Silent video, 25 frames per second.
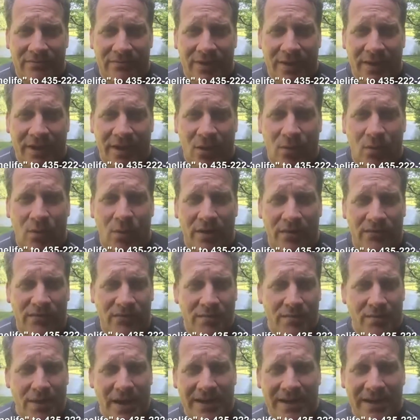What if
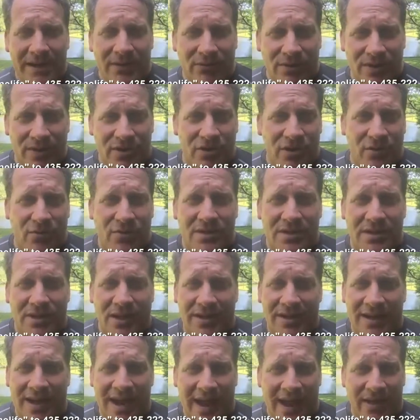the mining ratio was
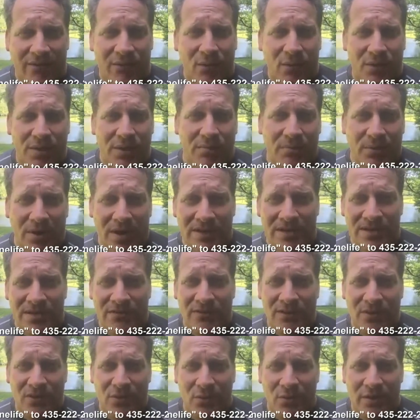cut in half with the price
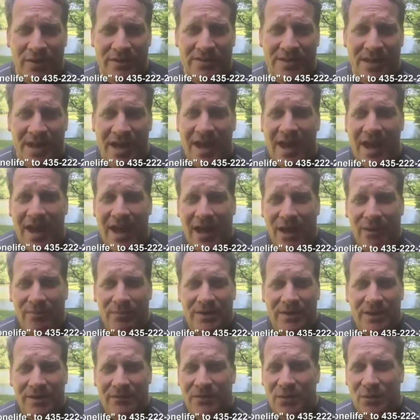of the coins? How
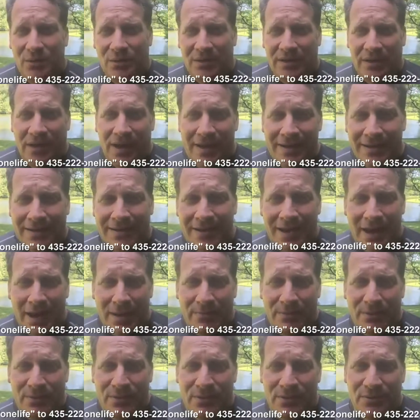many of you would like the
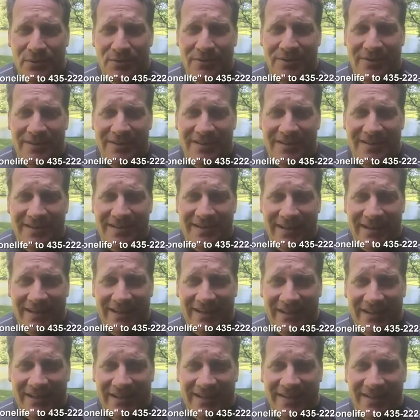opportunity to get
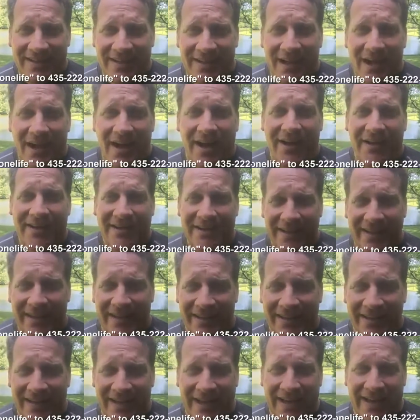in
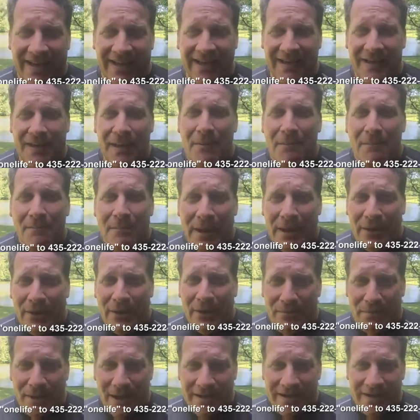again at a better
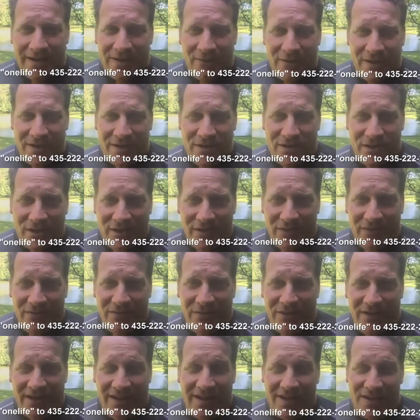mining ratio?
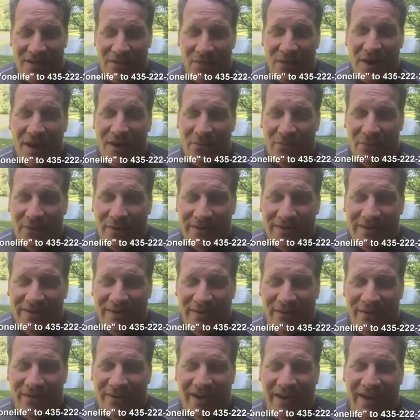Well, I know I would,
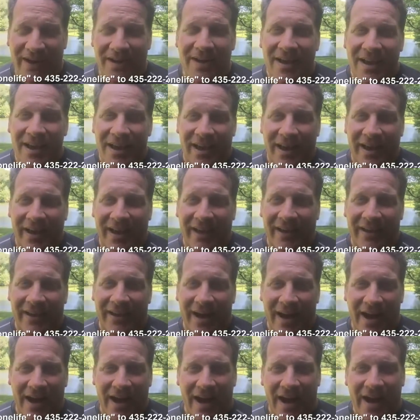okay? And
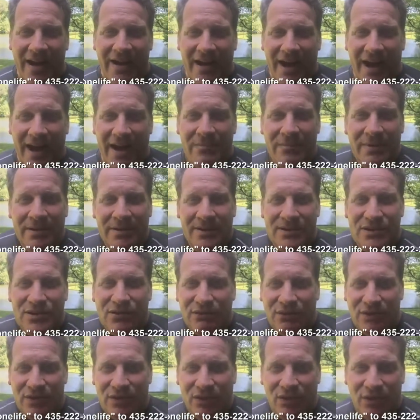I'm in this
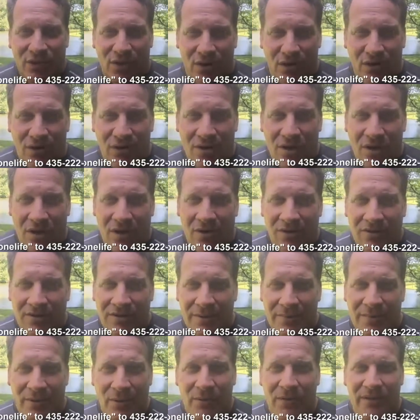for the long haul.
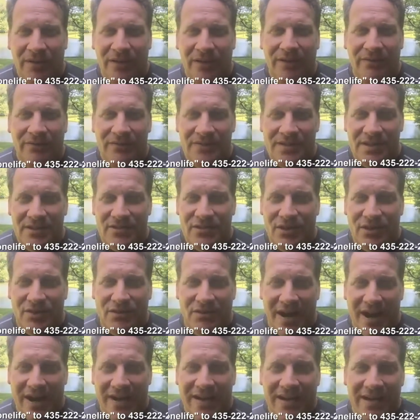I mean, we live in such a
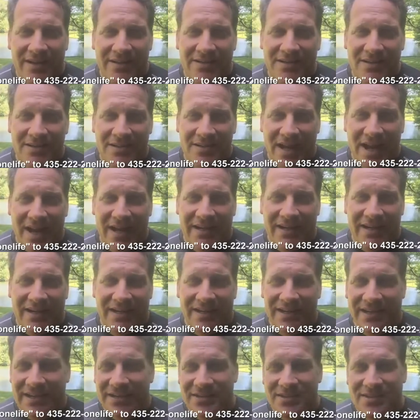crackhead society
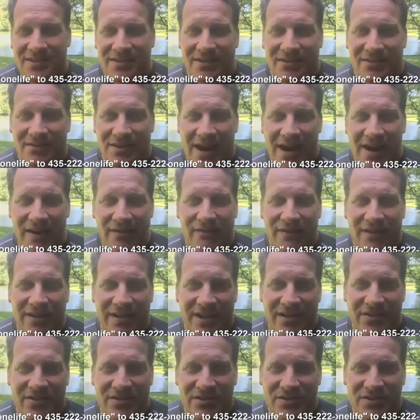and instant
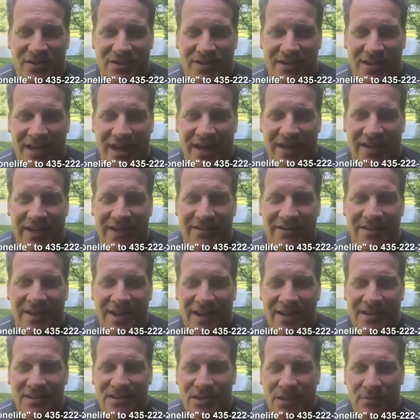gratification society, and
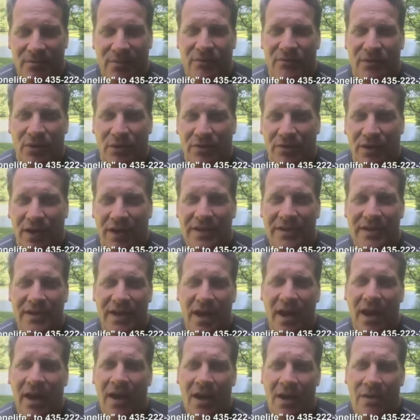some of you are like,
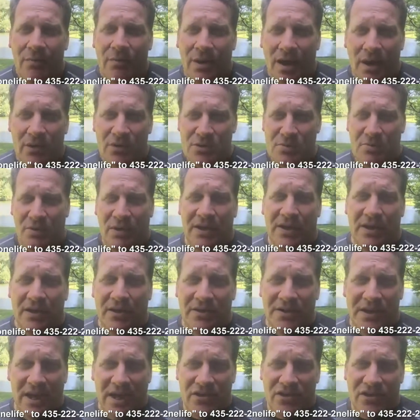yeah, but I was planning
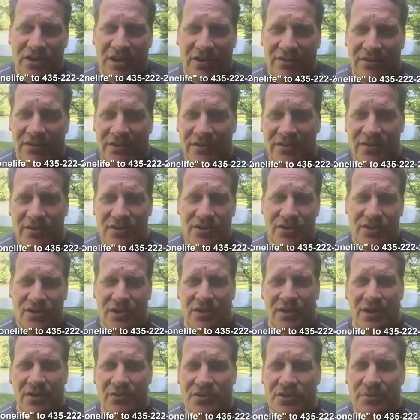on cashing out at the end of this year
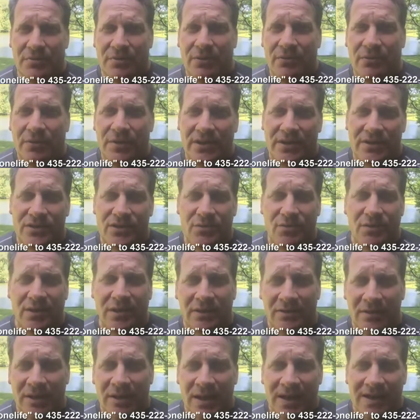and I was going to be rich.
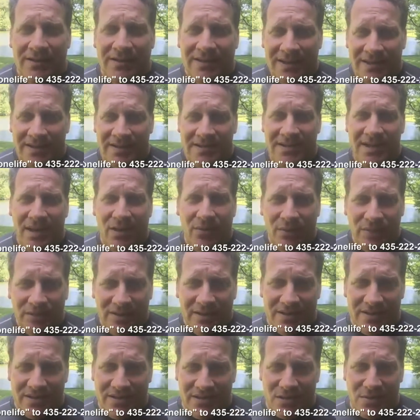Well, that's not what
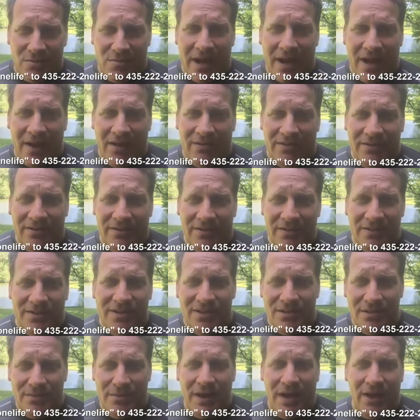this is about. And
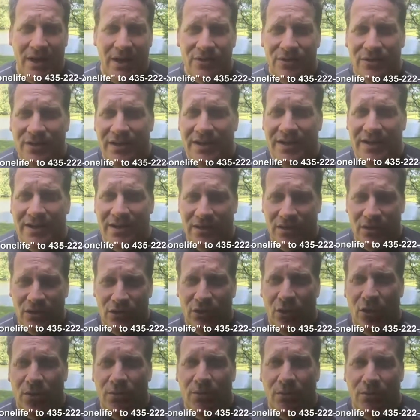this is about creating a
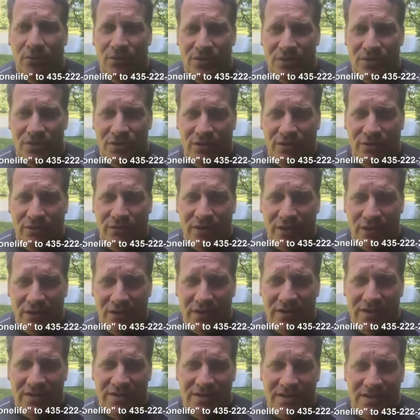global reserve
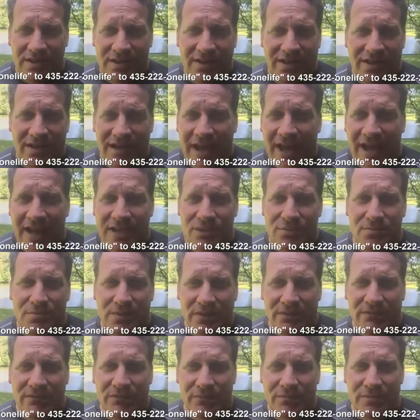currency, and it has
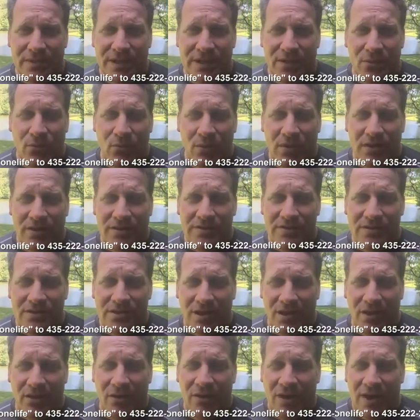been from day one.
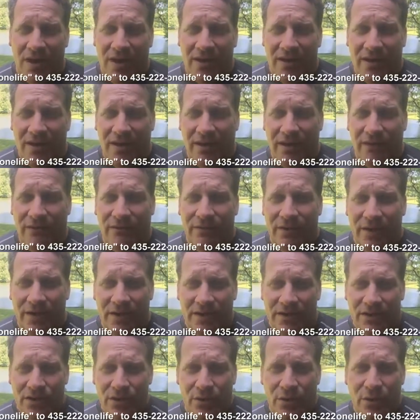So if
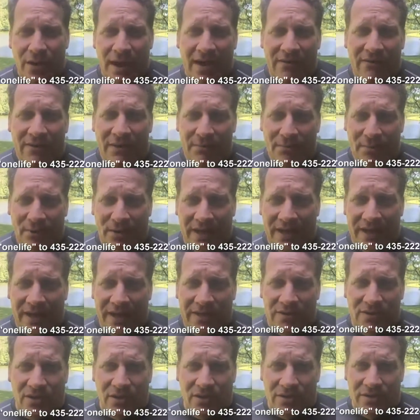you haven't
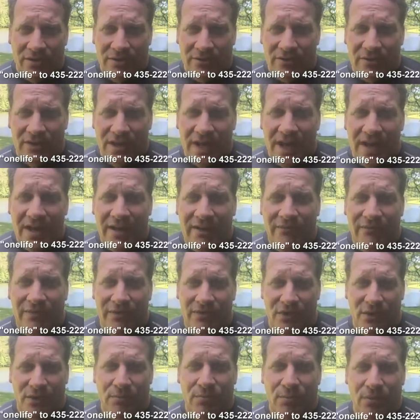planned all your life
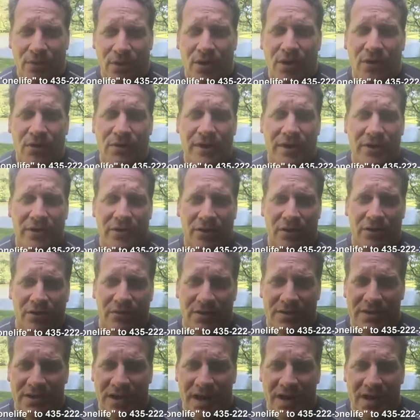and you're broke and you're at
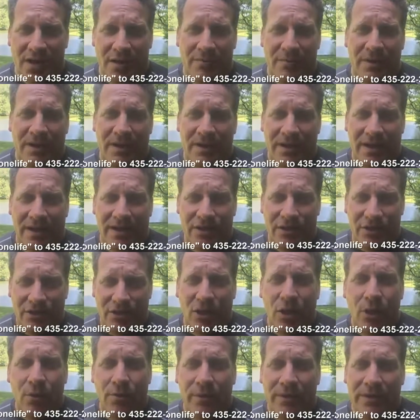retirement and you're
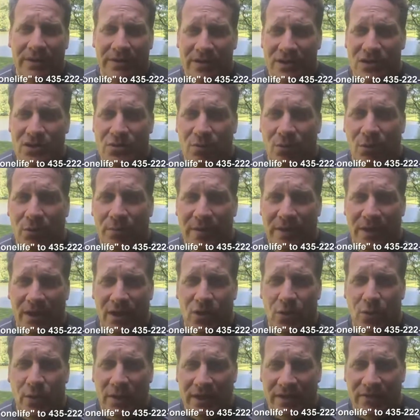hoping this will be a
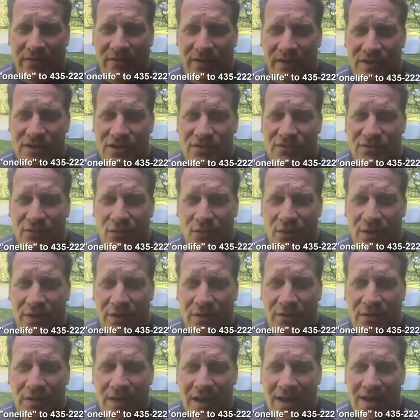quick fix for
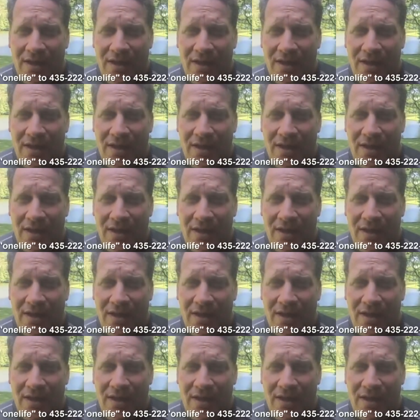you,